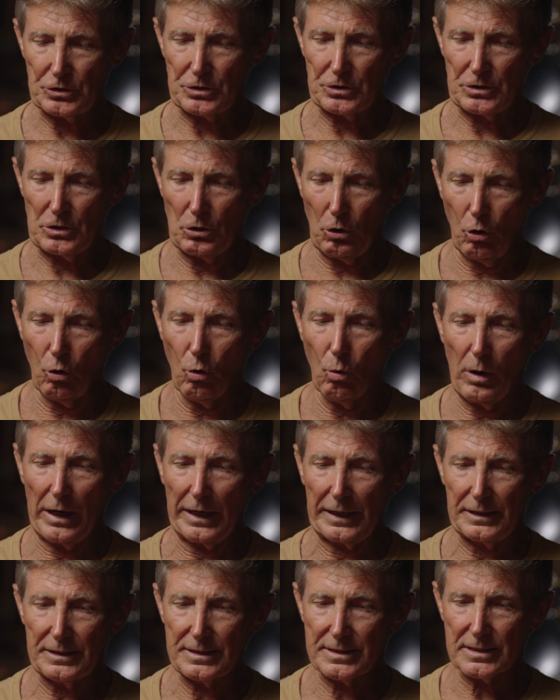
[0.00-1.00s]

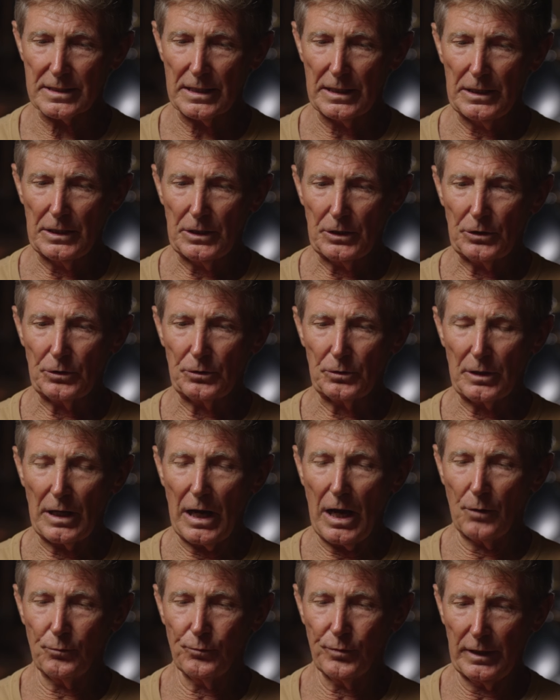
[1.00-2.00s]
Always
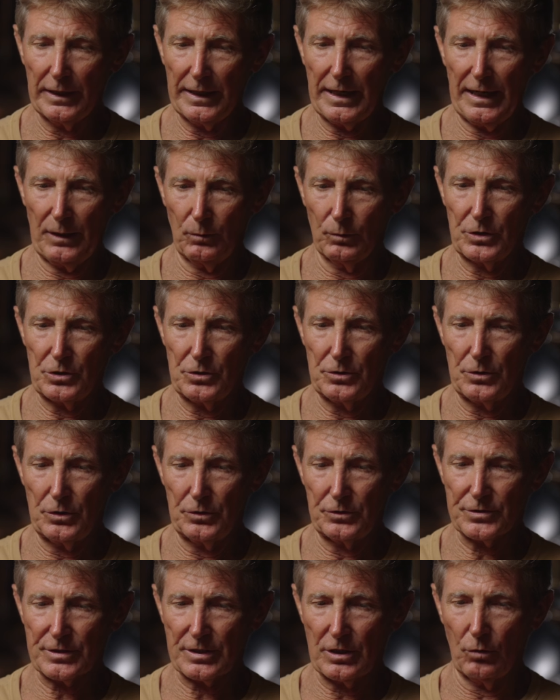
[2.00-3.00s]
affiliate
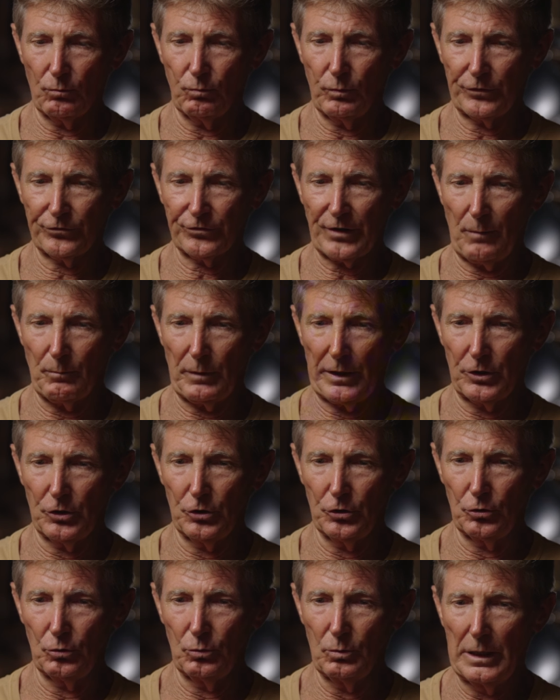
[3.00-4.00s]
yourself with someone
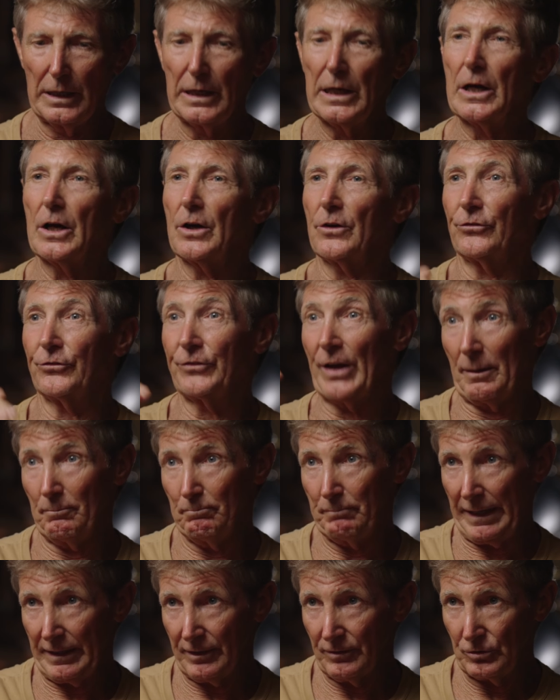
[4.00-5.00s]
who has done
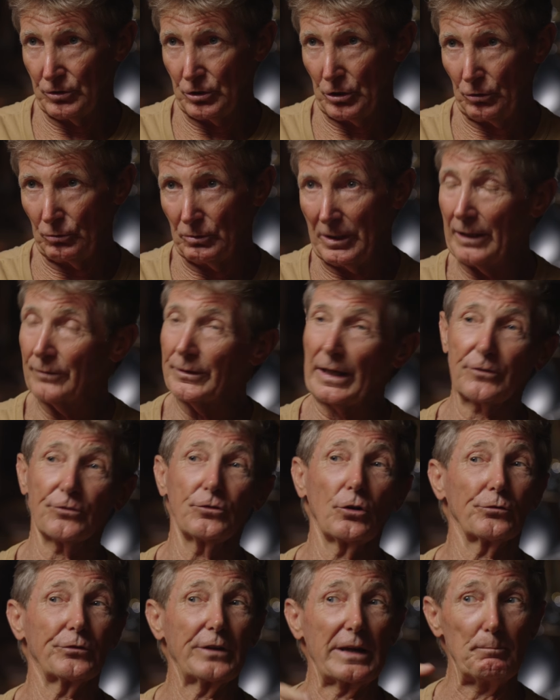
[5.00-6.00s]
better than you. That's
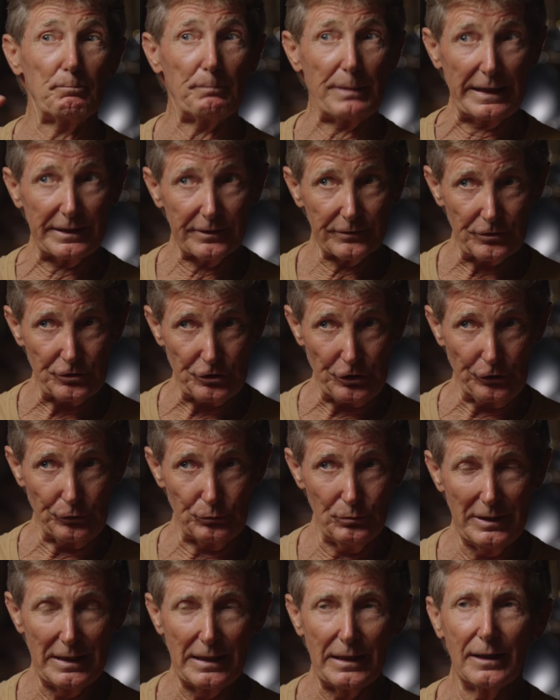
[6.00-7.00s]
not they're better than
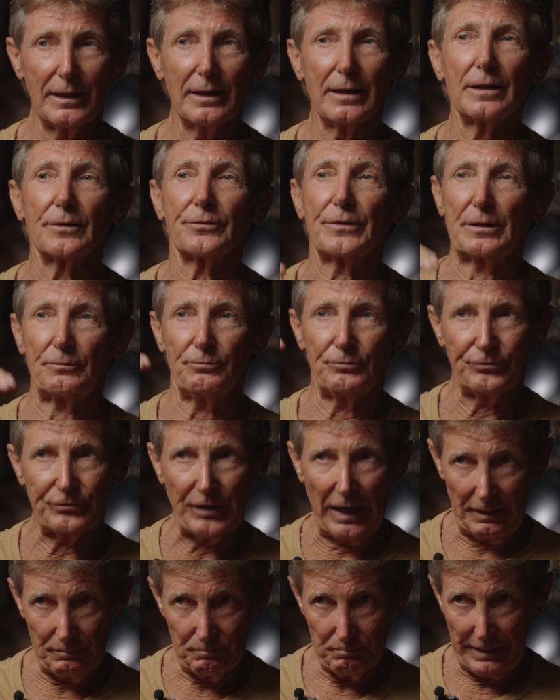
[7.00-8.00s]
you, they've
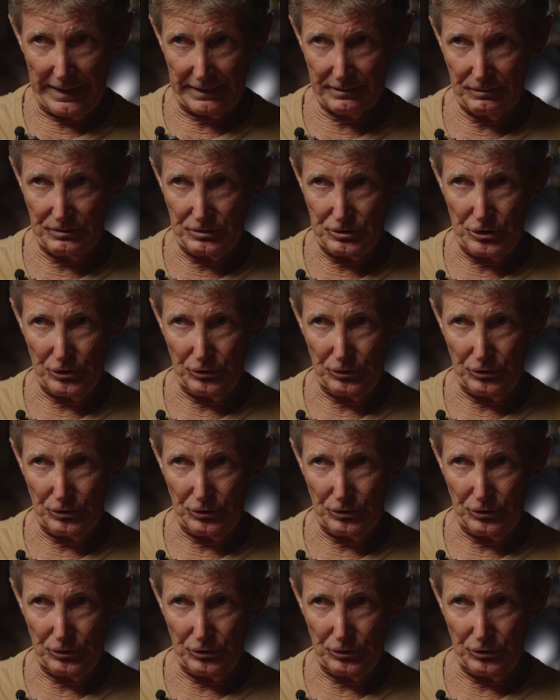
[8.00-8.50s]
done better than you.